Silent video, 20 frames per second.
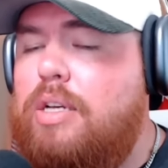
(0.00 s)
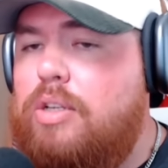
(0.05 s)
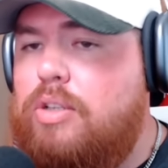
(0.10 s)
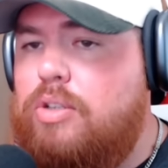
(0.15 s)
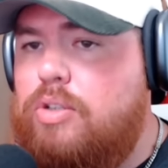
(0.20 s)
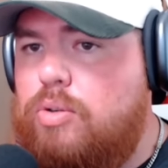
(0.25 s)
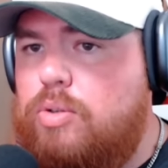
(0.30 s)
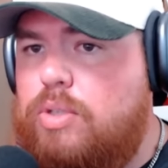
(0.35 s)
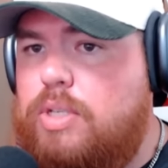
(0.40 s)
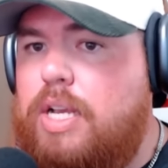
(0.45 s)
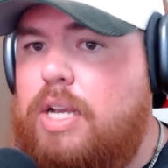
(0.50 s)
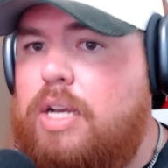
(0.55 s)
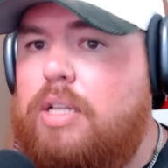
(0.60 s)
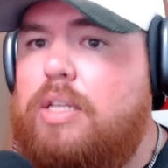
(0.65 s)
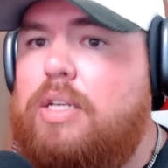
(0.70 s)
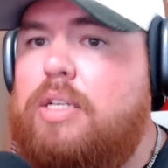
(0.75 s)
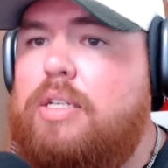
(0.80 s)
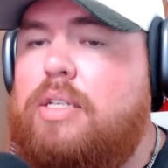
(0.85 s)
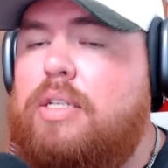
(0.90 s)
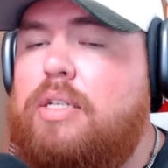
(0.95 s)
So take a
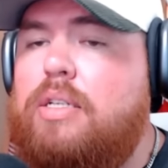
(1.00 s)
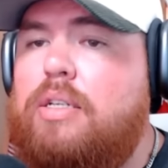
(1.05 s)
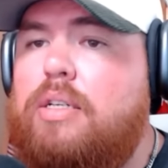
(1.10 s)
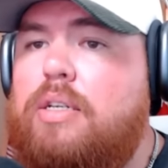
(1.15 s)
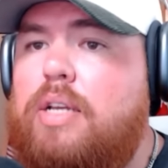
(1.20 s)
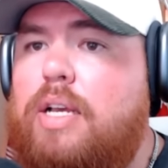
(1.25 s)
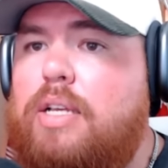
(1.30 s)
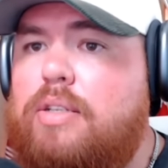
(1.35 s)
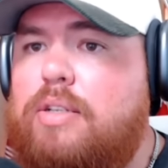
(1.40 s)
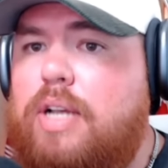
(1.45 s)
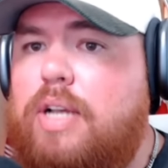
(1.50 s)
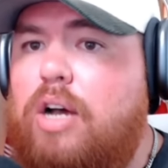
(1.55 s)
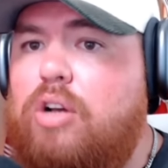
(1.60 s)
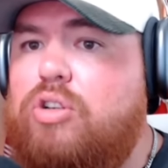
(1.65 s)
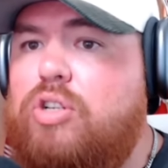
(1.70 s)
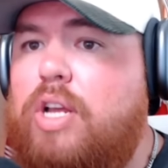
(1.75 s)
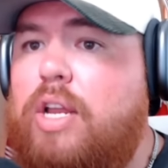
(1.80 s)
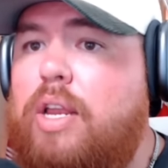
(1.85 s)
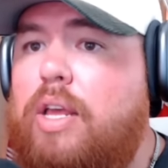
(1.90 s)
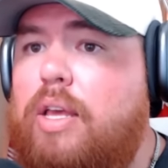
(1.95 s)
listen as Kyle
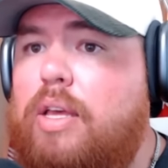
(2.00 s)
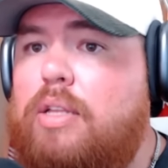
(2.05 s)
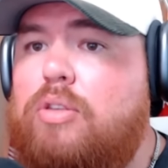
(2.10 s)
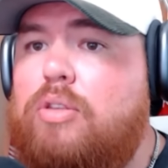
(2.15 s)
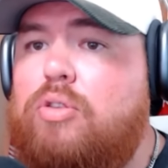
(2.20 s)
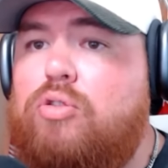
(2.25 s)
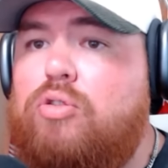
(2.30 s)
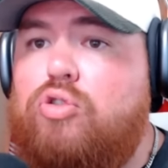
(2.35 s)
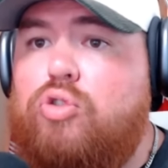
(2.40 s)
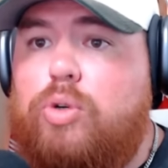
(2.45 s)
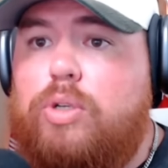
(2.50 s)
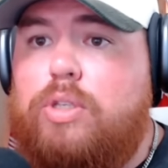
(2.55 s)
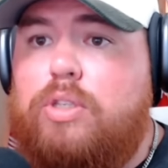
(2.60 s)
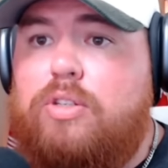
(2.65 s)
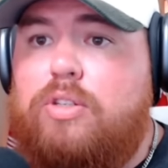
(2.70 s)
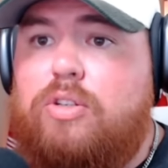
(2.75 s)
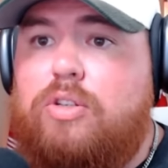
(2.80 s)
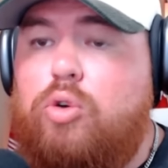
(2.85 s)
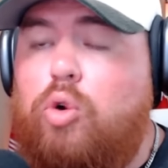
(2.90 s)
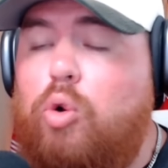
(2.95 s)
Shanahan
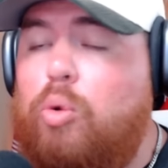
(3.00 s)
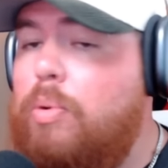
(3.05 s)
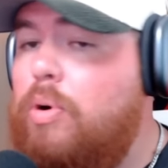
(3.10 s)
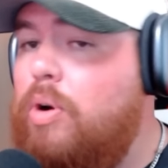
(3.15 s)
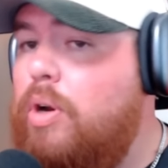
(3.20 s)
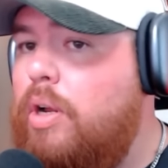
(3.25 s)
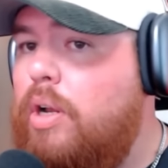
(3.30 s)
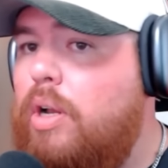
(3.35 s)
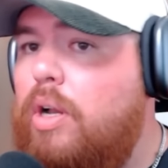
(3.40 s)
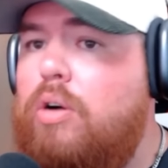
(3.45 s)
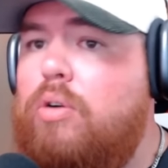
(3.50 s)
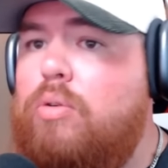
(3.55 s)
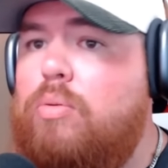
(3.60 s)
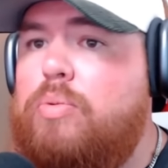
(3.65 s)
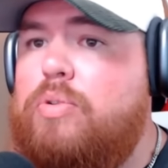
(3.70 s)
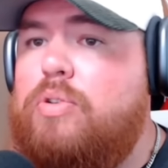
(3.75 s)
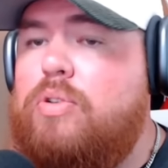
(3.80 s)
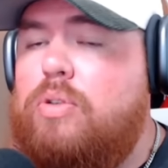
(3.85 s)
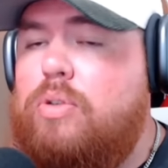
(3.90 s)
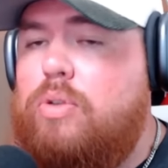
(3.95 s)
joins Tolbert and
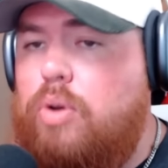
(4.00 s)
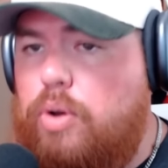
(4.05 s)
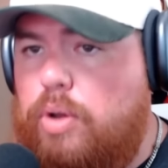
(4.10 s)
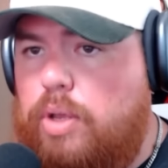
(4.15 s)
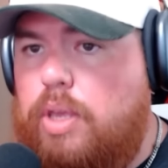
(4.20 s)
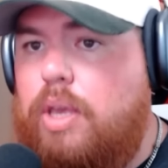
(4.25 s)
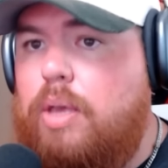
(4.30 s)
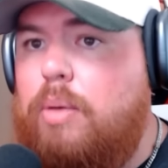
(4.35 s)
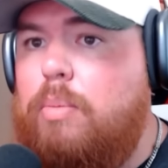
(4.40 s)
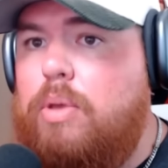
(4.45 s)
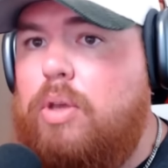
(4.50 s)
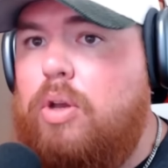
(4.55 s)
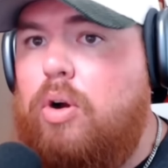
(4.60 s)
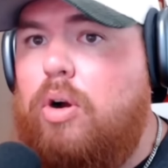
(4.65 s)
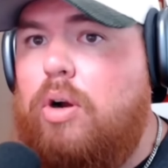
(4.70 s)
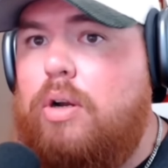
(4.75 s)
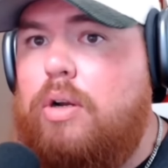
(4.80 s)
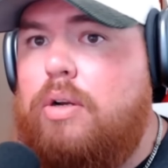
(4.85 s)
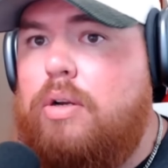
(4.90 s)
Copes on KNBR.